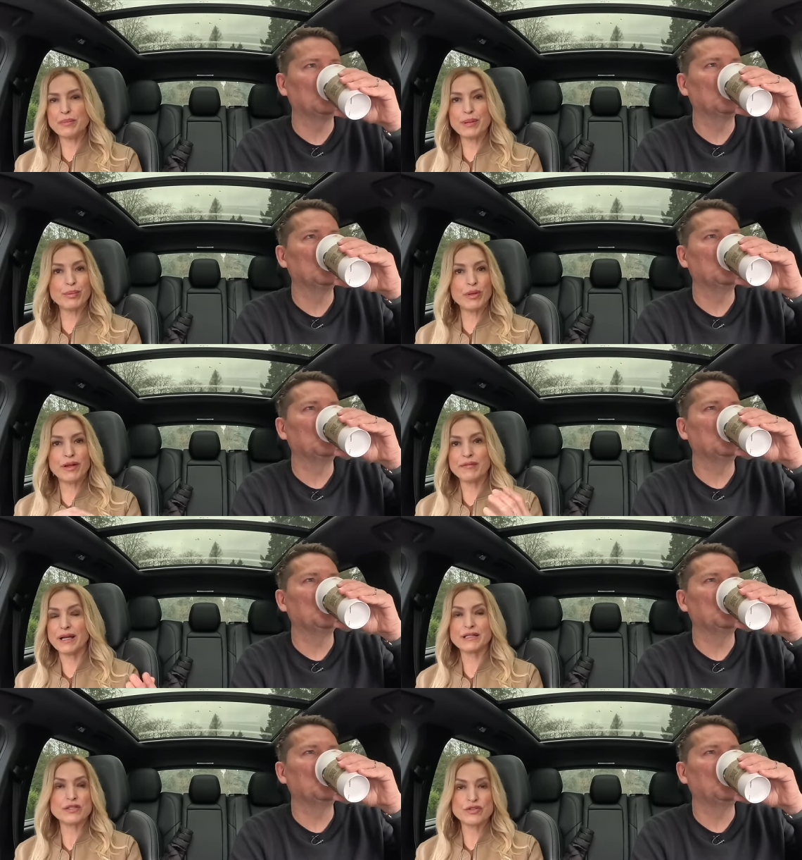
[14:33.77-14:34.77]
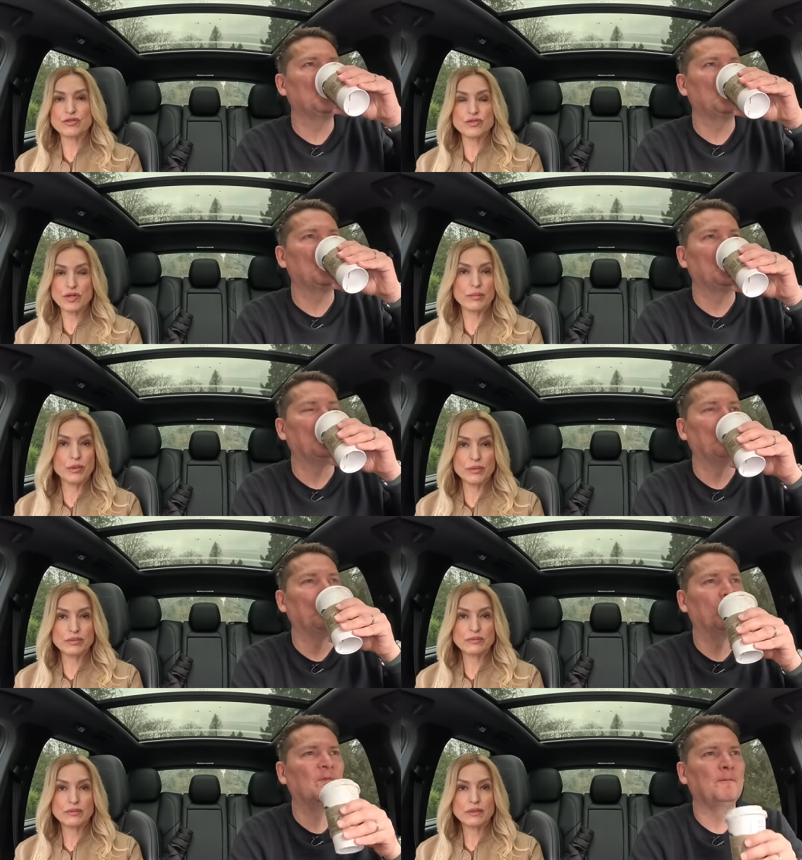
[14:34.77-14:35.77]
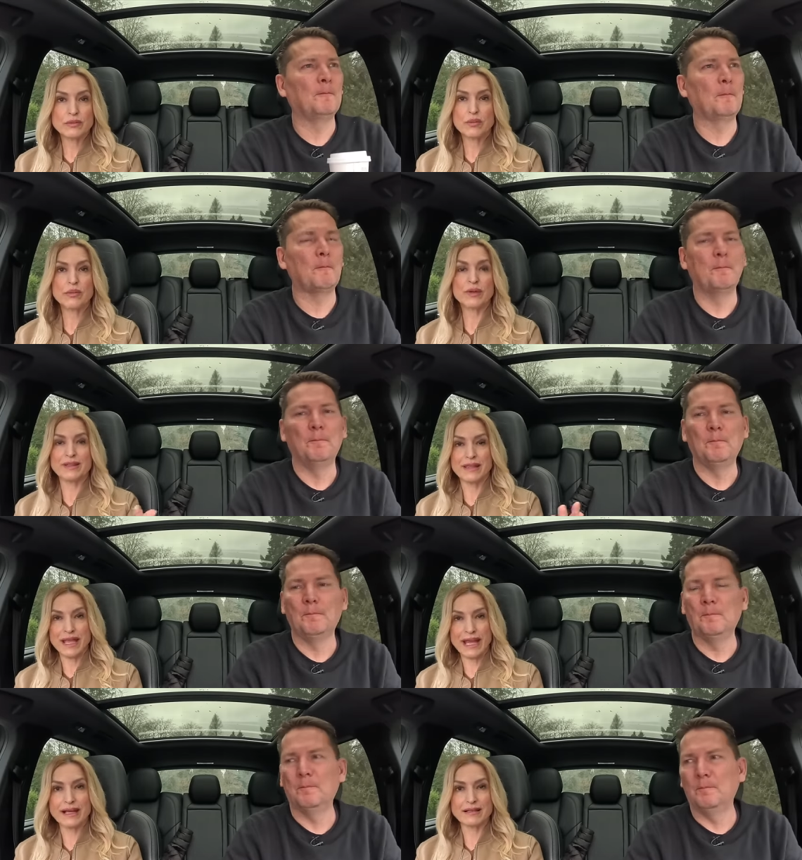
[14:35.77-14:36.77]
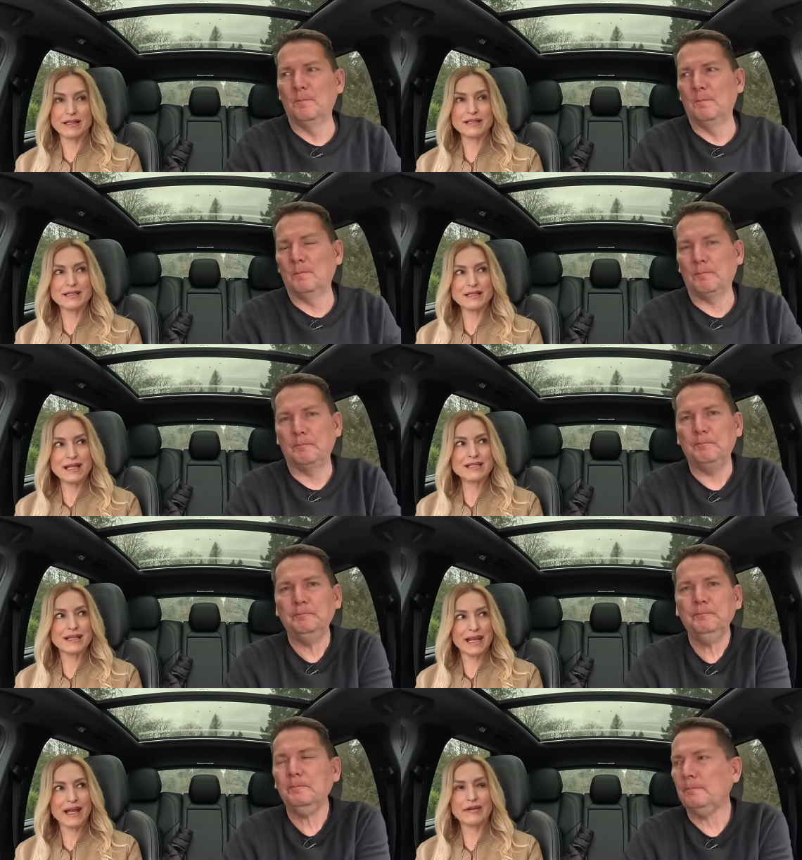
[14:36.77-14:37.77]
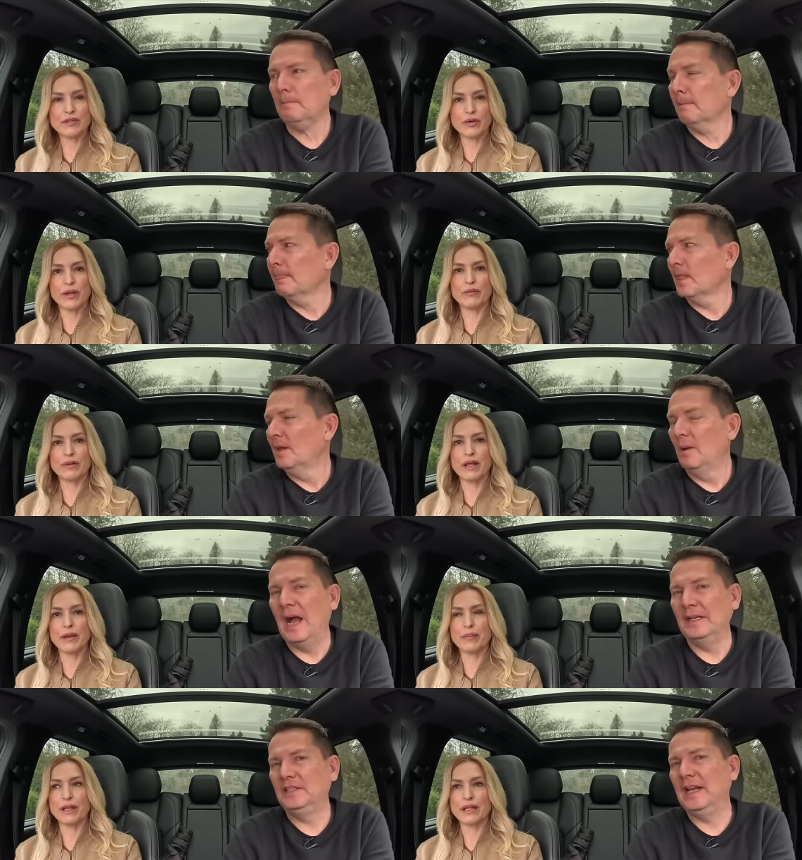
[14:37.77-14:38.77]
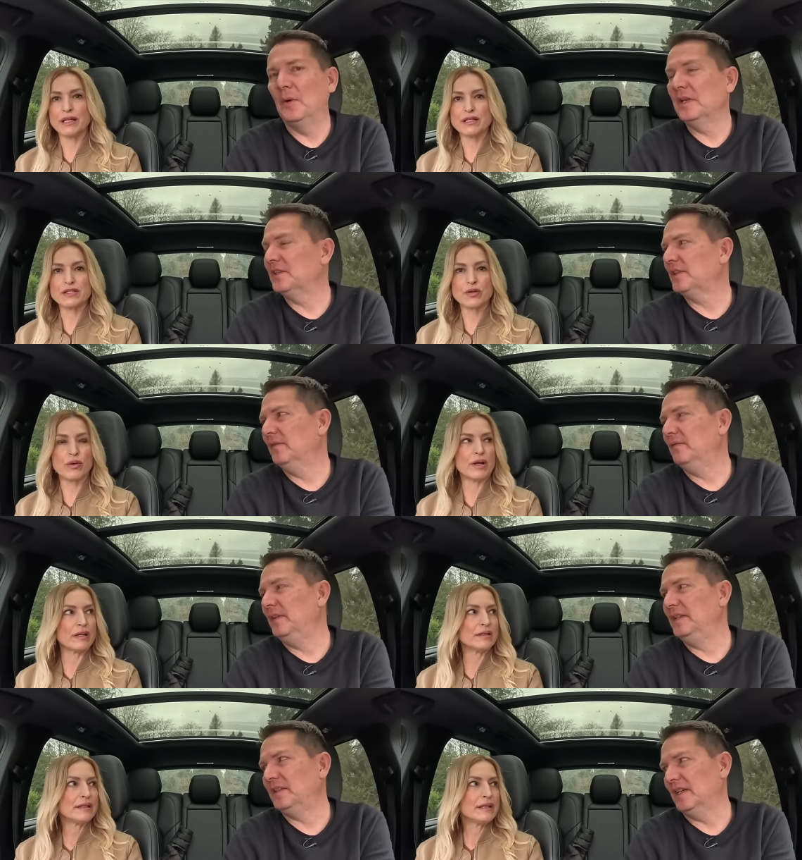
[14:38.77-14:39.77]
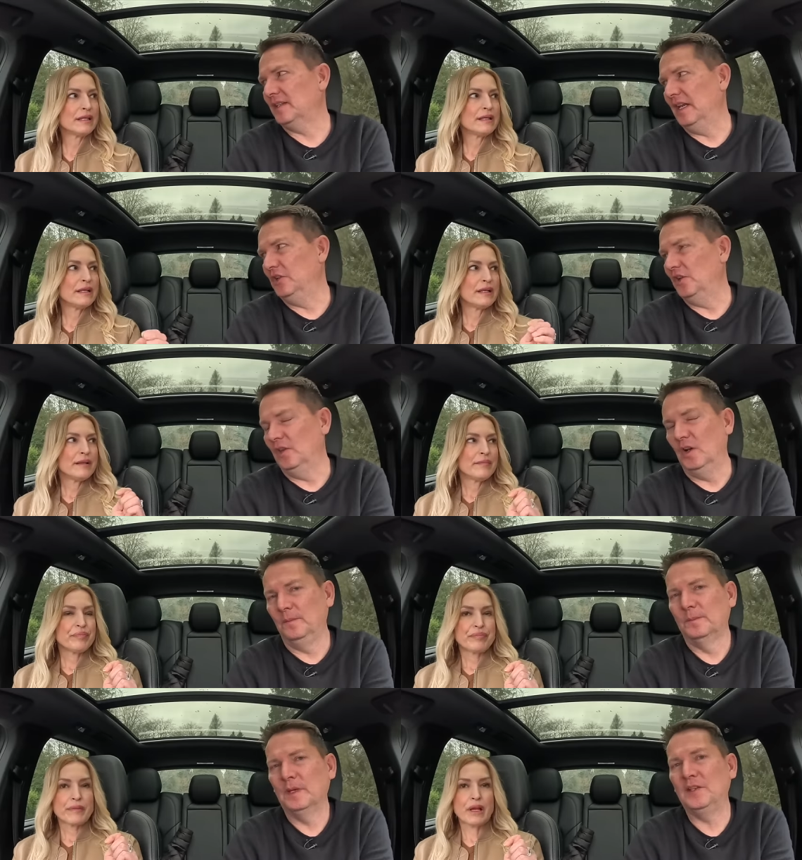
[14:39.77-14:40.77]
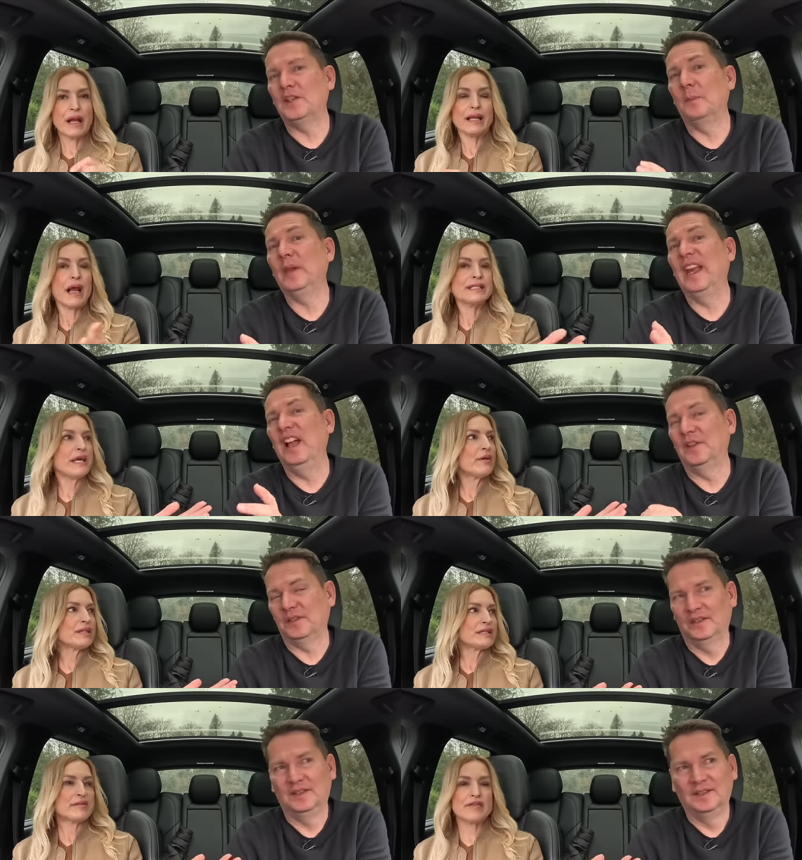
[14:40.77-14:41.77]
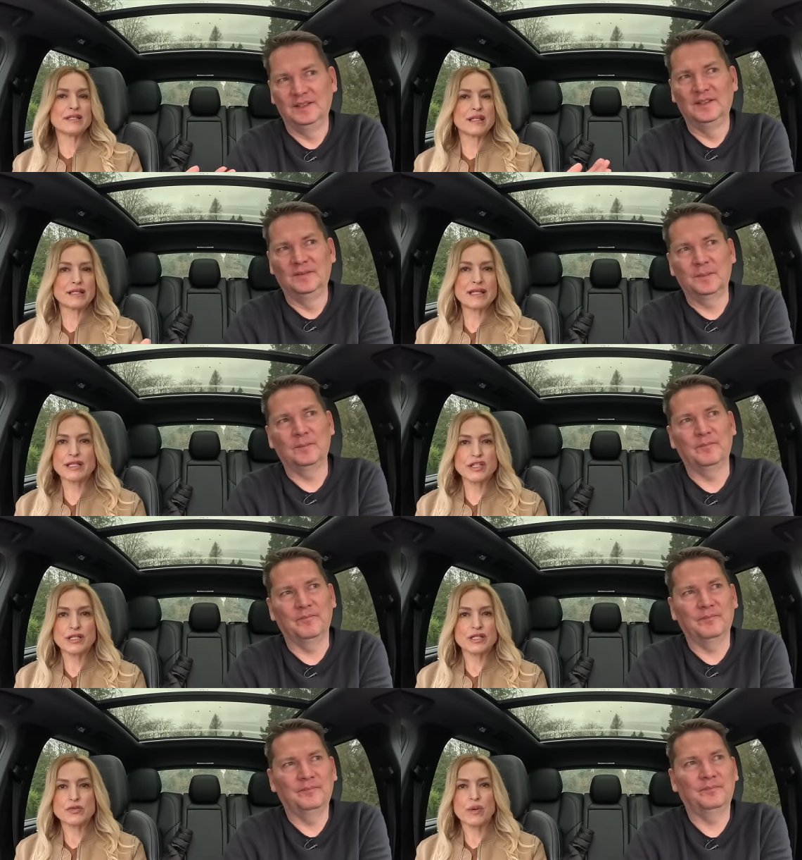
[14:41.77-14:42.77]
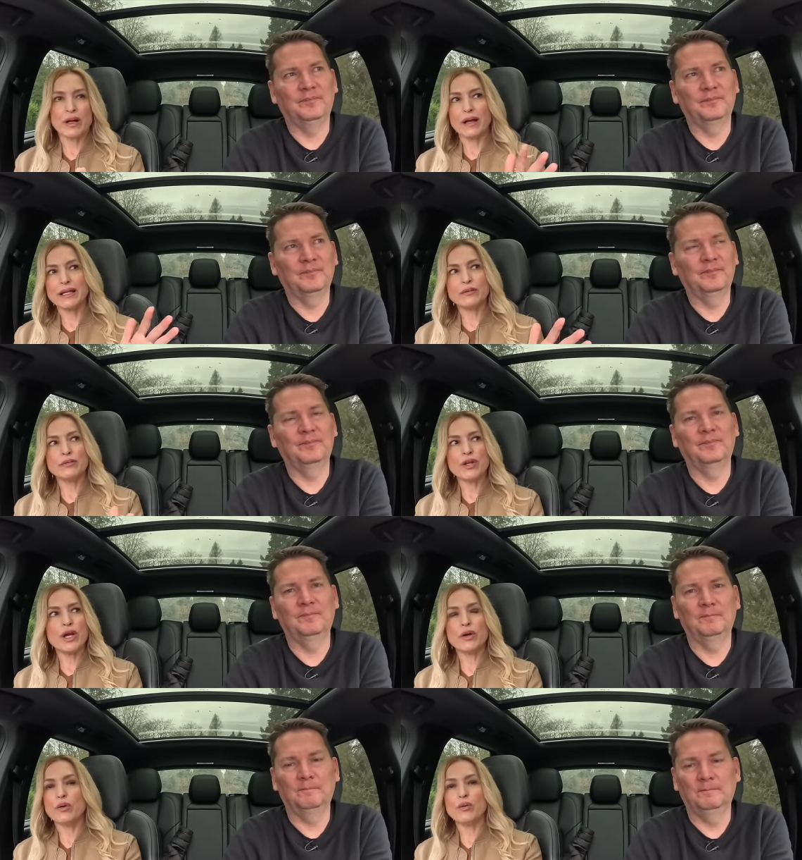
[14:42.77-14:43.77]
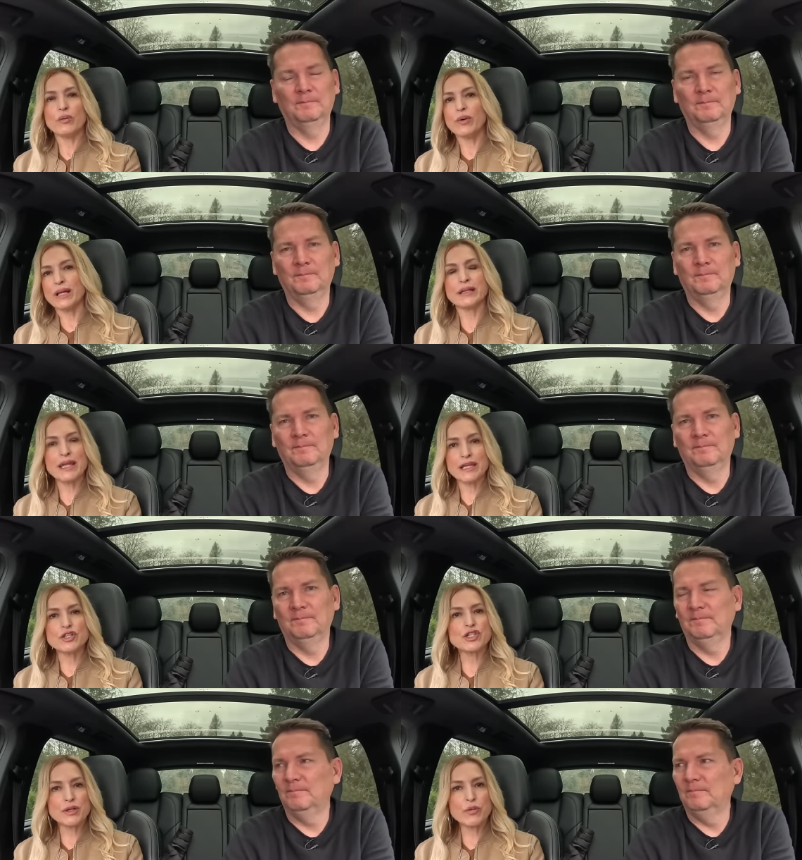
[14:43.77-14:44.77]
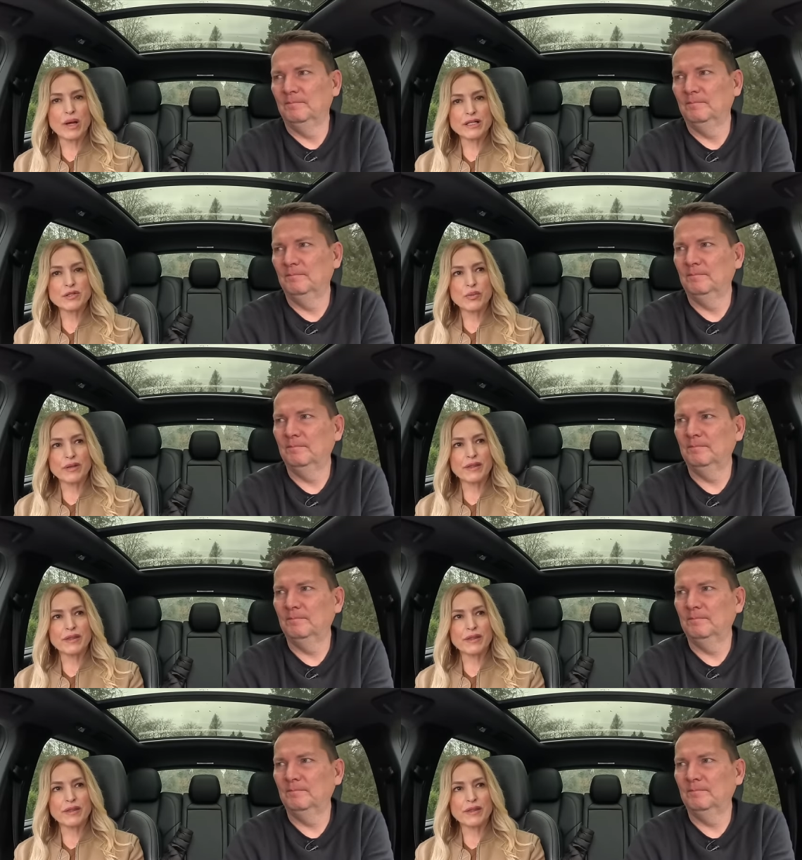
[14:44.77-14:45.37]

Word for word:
Speaker 1: people have had trouble with the Atlas. It doesn't have a great reliability I doubt it's score. the
Speaker 2: V6 engine, though. It's something I, I doubt else.
Speaker 1: it's the V6 engine as well. I don't know what the issue was with